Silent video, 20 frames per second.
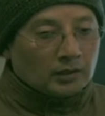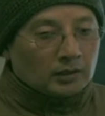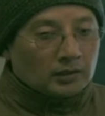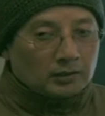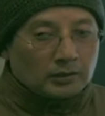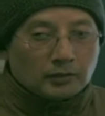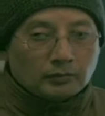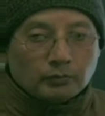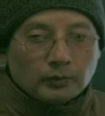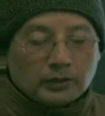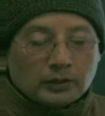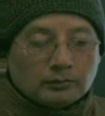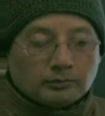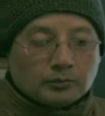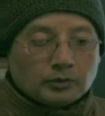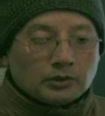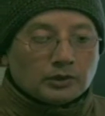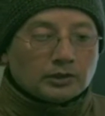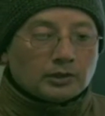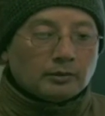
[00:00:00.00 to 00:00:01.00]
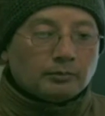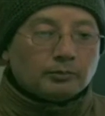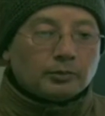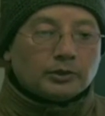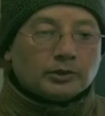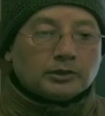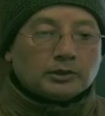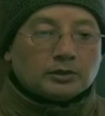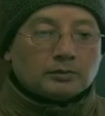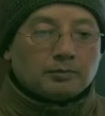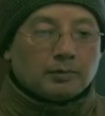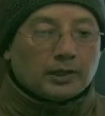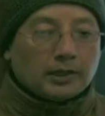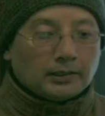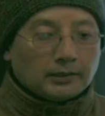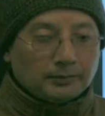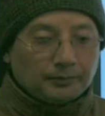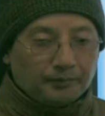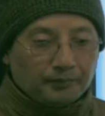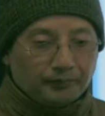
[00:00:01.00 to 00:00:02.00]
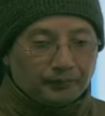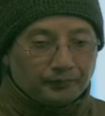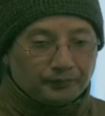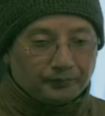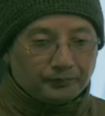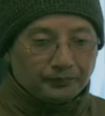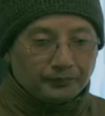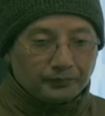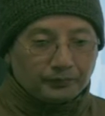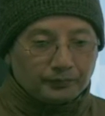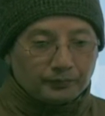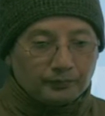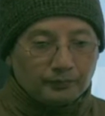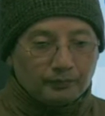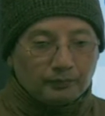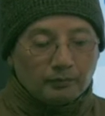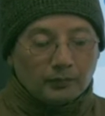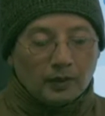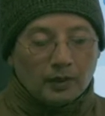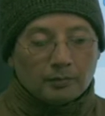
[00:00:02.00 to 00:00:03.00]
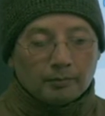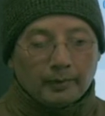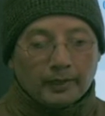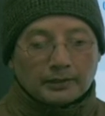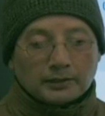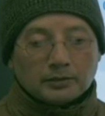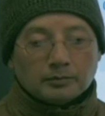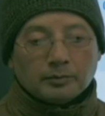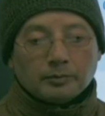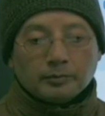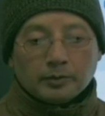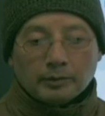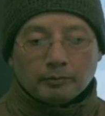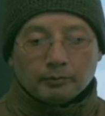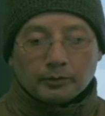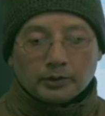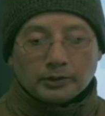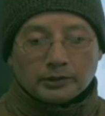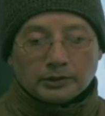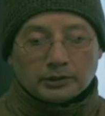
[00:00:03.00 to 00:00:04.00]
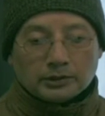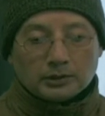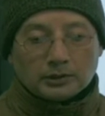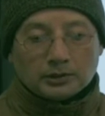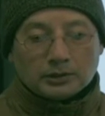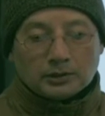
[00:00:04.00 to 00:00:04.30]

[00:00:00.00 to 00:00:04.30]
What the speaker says: Then we come to the temperature part. Maximum temperature.